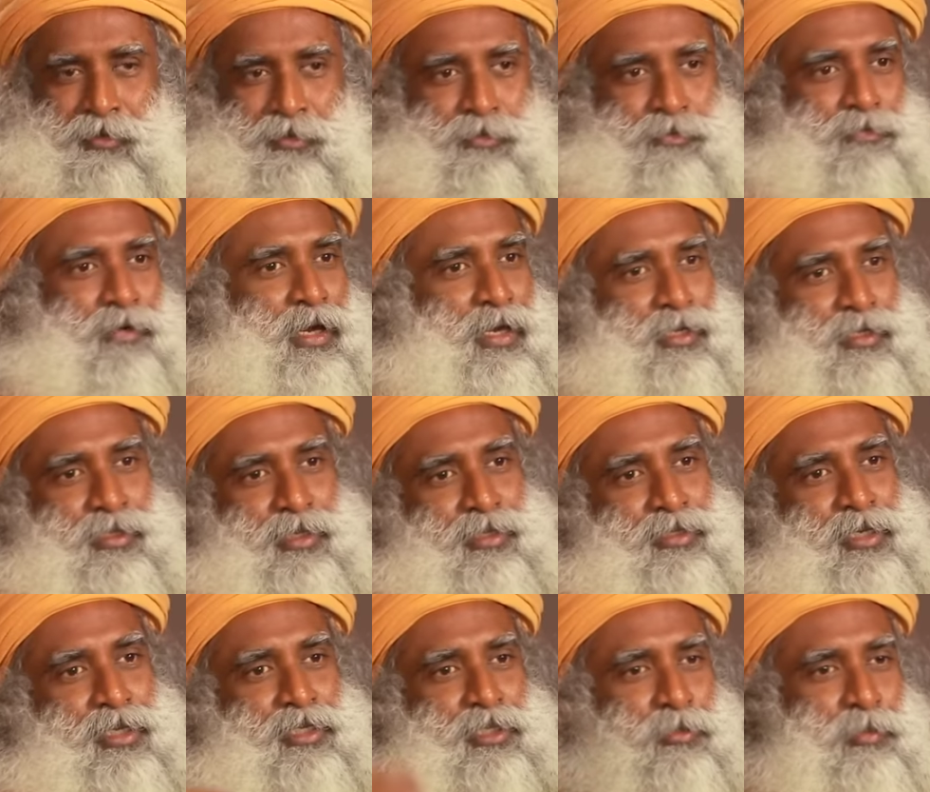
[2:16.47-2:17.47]
to find
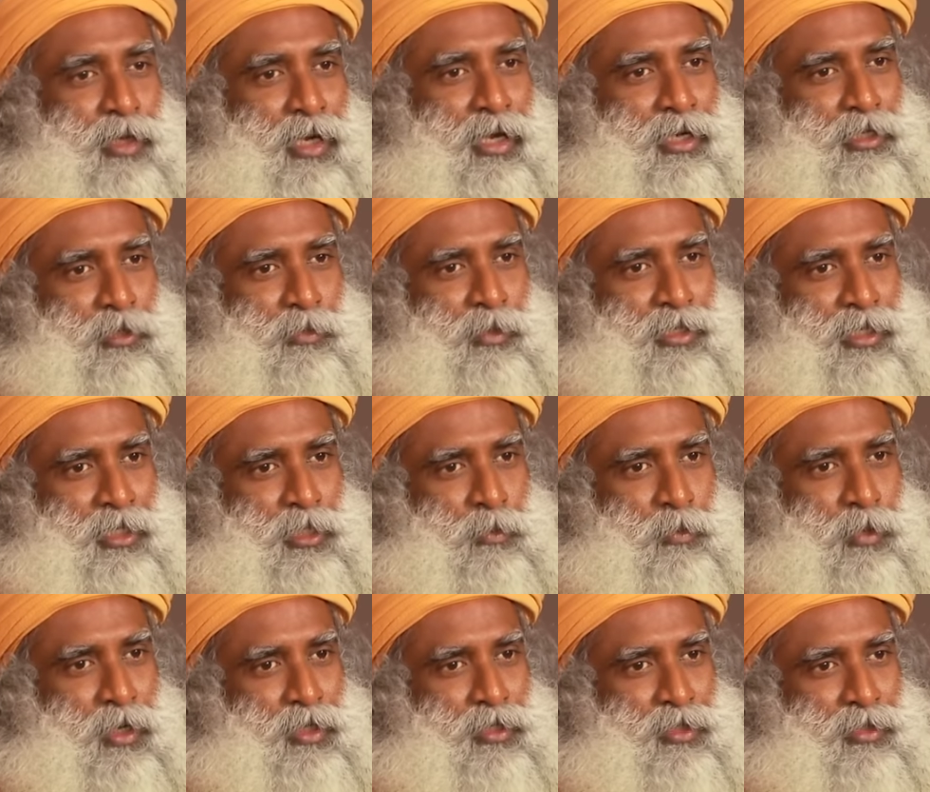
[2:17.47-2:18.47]
its ultimate
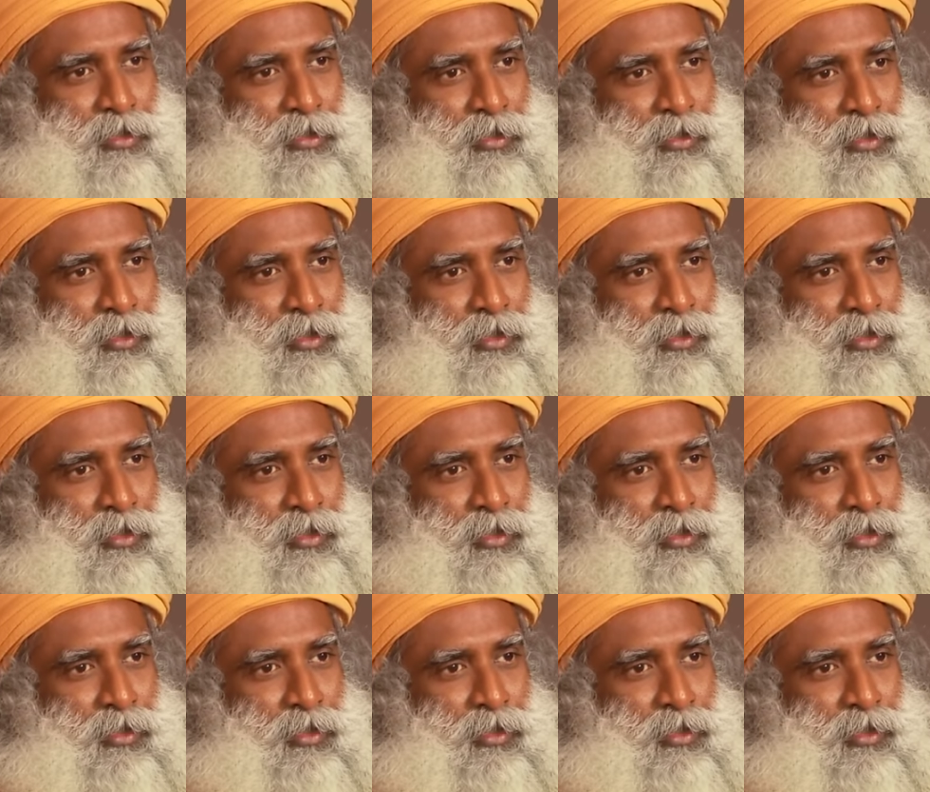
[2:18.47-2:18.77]
expression.